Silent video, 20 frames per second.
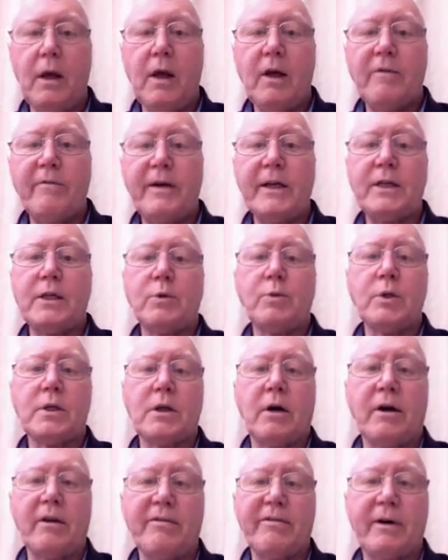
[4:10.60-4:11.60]
Victor was
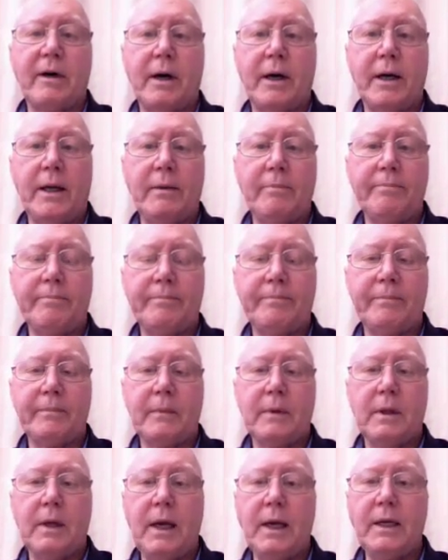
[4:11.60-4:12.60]
horrified.
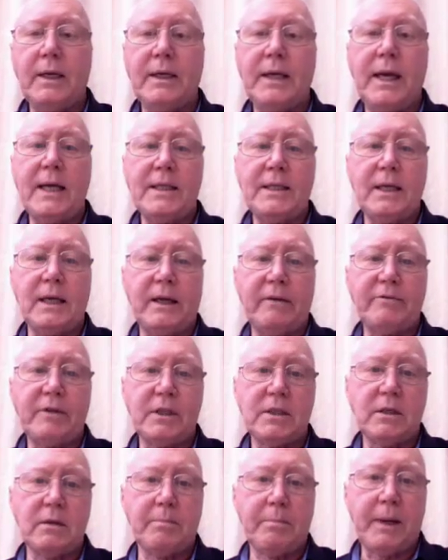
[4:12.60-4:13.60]
In a daze he left
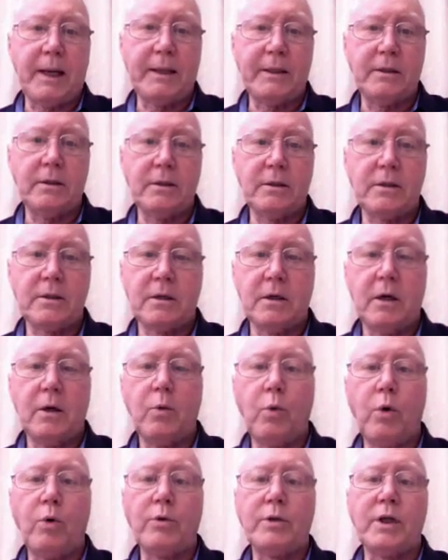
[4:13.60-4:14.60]
his companions,
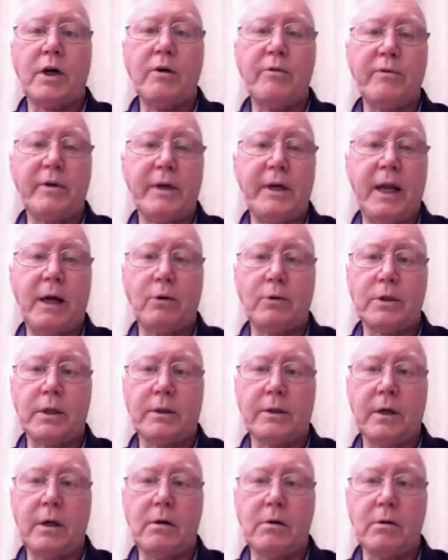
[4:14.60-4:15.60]
walked over and knelt on
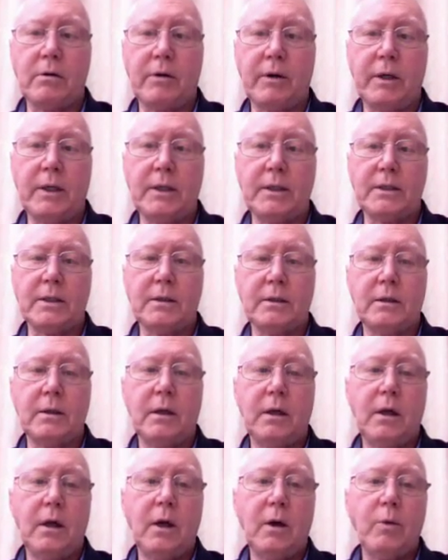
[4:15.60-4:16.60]
the concrete.
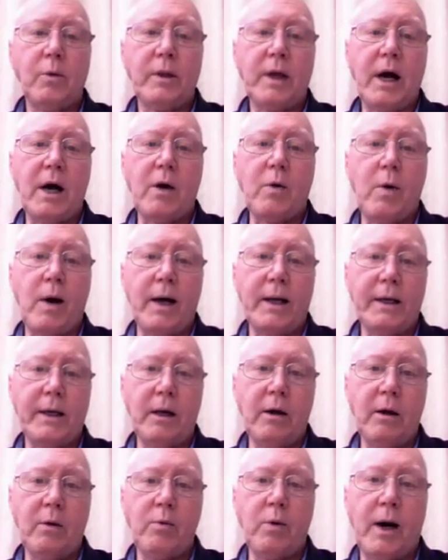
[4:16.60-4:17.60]
Without quite
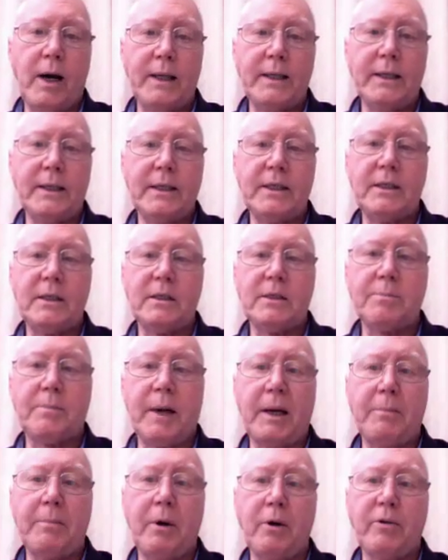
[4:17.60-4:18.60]
knowing why he did it, he
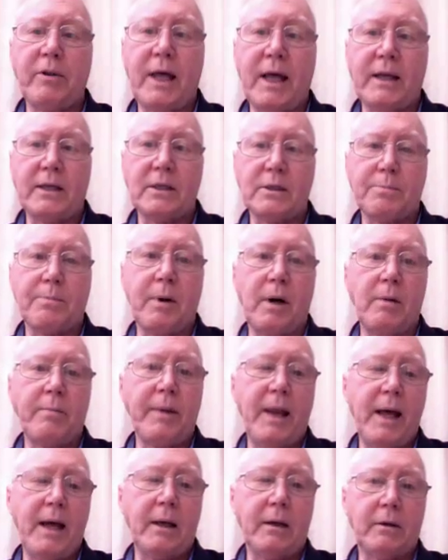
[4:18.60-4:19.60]
spread both hands, palm
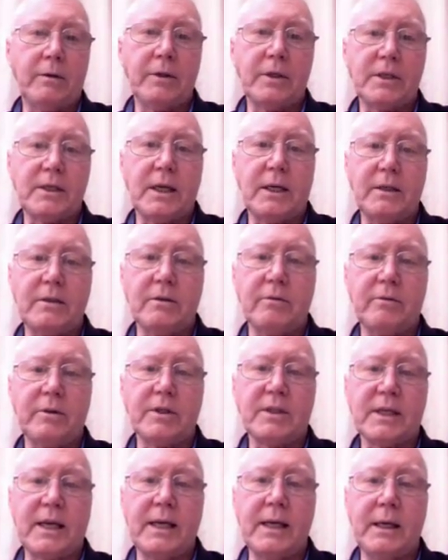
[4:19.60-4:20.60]
down, on the centre of the
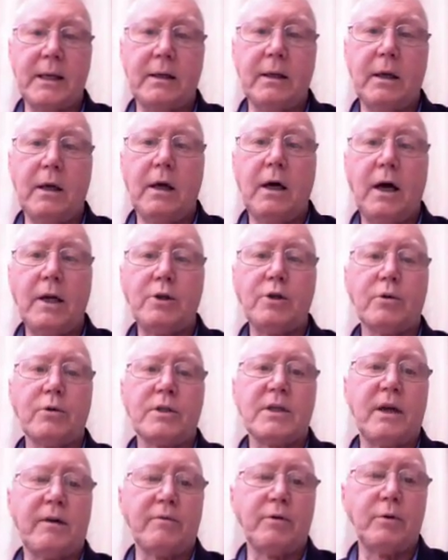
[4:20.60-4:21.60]
stain, and took
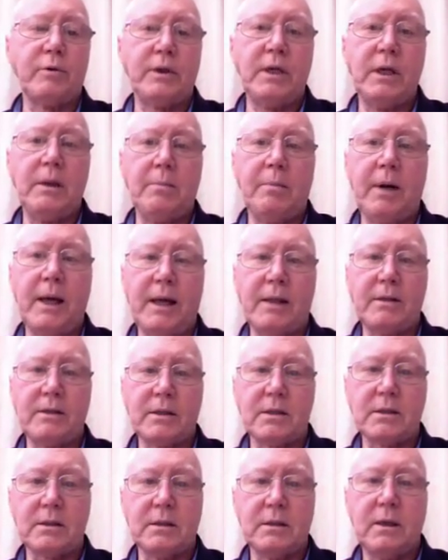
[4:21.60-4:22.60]
several deep
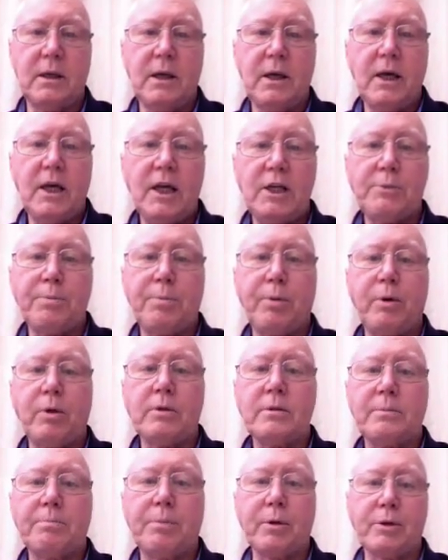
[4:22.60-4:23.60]
breaths. His
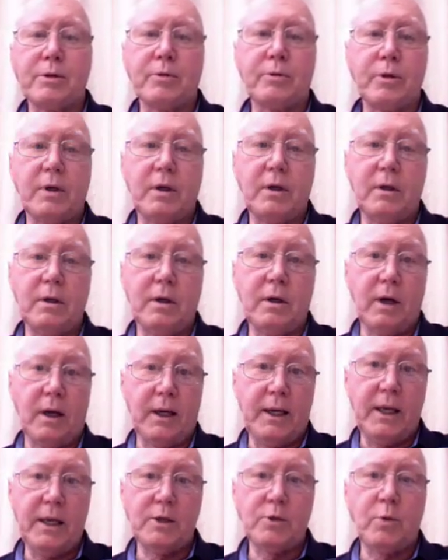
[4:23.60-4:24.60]
puzzled
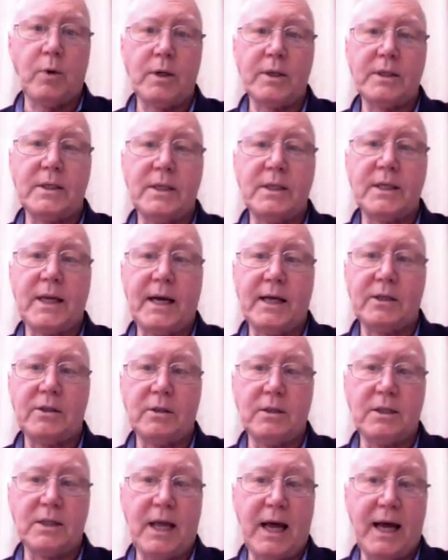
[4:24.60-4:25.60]
colleagues watched his
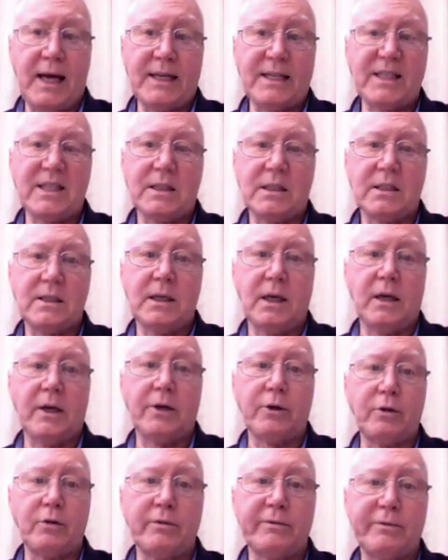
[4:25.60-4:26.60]
actions as, still on
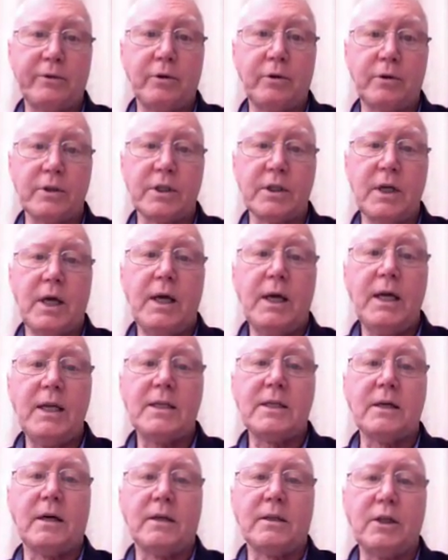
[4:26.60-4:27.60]
all fours, he
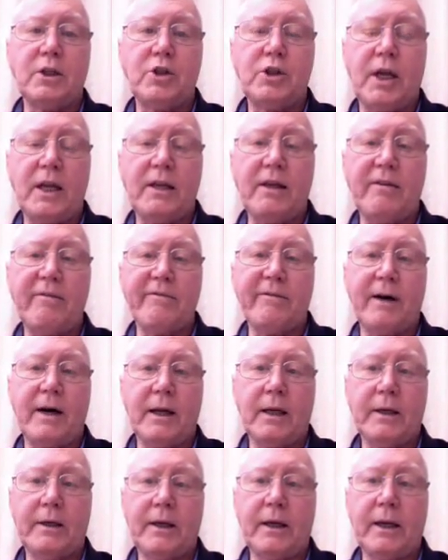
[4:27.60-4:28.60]
started shaking
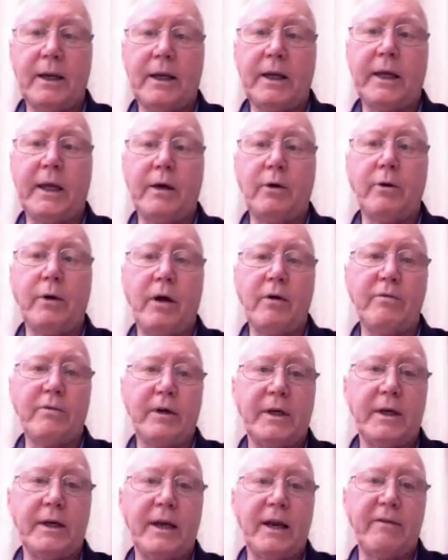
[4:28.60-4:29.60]
violently and keeled over
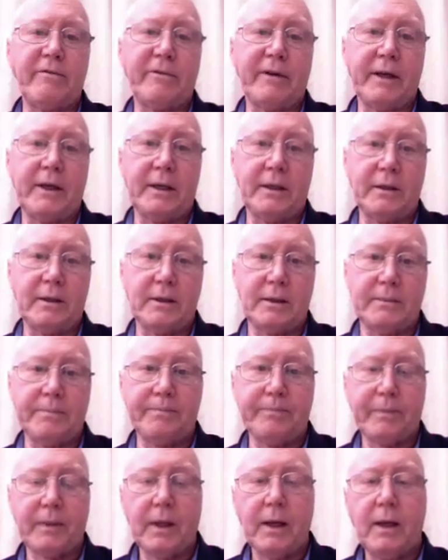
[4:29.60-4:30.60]
in a dead faint.
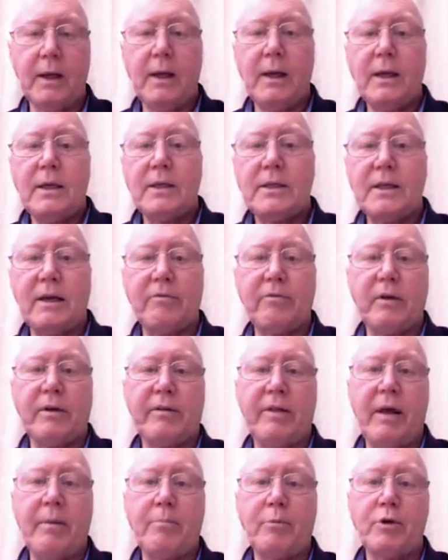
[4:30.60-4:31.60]
Several of
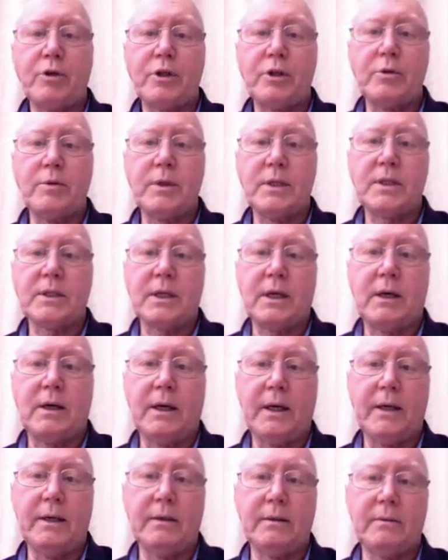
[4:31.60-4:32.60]
them rushed to his
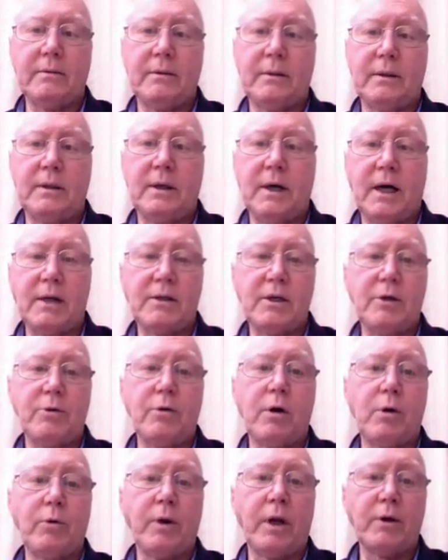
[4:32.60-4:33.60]
side. As he
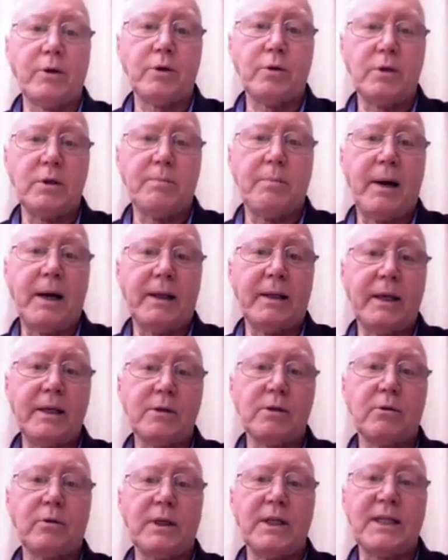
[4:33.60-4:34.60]
rolled onto his back they
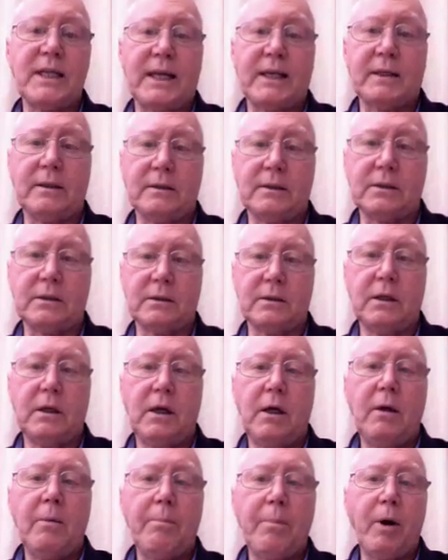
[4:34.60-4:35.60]
saw his hands.
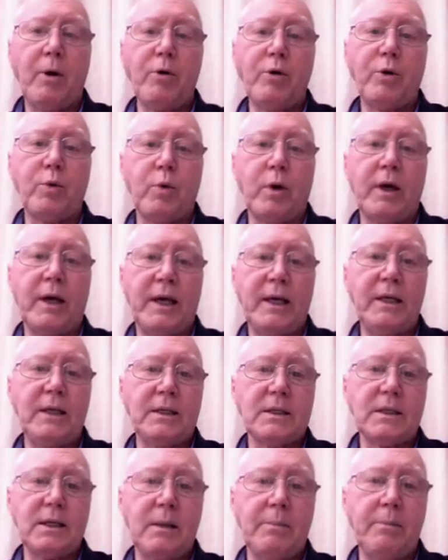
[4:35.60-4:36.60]
Both were
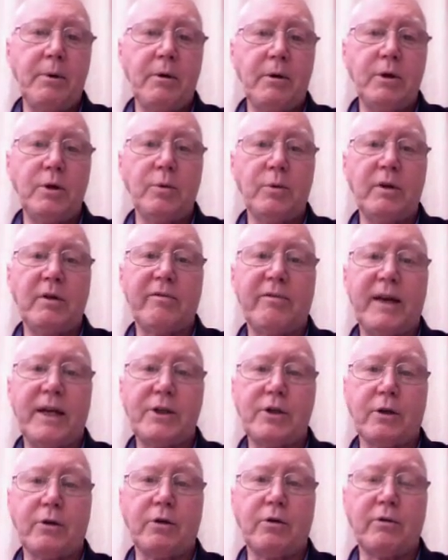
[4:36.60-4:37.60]
hideously burned, with the
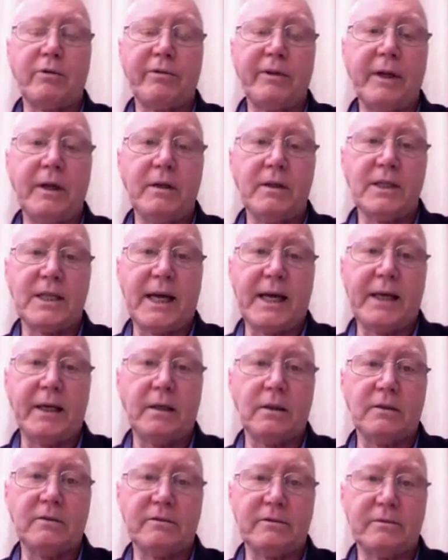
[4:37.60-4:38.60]
flesh on all fingers hanging off.